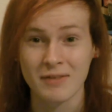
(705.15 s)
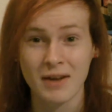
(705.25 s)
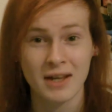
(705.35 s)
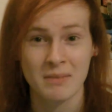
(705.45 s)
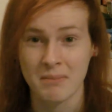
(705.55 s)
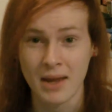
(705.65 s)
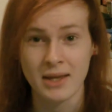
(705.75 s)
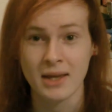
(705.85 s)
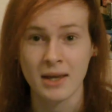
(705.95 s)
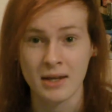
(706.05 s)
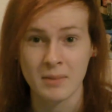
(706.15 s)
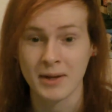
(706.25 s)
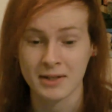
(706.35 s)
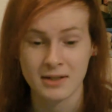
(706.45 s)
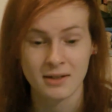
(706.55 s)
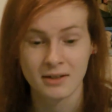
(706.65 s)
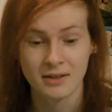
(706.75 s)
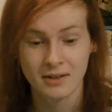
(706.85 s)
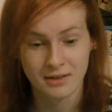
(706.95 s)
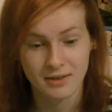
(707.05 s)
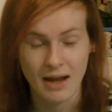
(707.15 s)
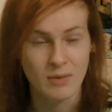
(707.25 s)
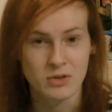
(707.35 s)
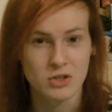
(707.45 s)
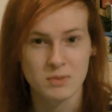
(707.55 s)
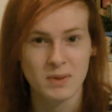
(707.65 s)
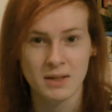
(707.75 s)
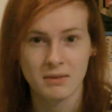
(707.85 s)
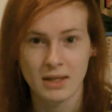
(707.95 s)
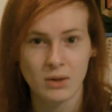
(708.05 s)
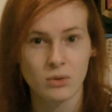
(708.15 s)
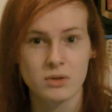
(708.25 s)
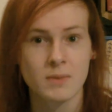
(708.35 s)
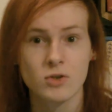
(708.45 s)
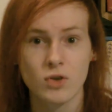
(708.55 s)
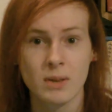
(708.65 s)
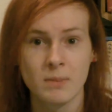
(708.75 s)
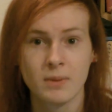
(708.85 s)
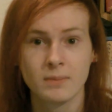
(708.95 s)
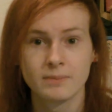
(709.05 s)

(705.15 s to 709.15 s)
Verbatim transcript: If I can make it in a band, that would just be the ultimate dream.